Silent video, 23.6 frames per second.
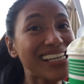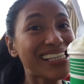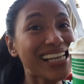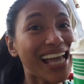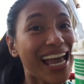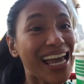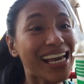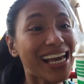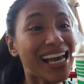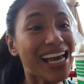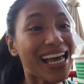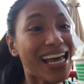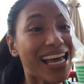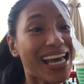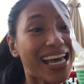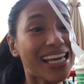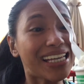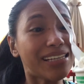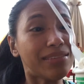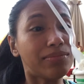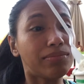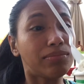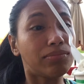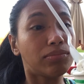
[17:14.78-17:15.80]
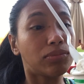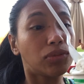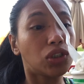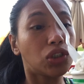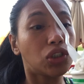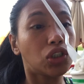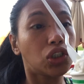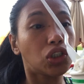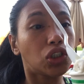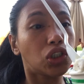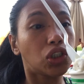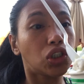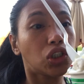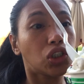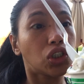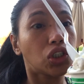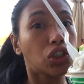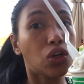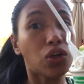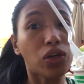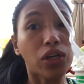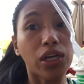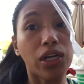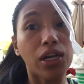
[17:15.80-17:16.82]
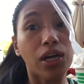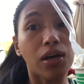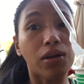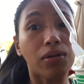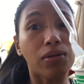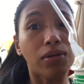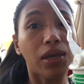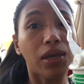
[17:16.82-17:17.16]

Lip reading: I got cookie dough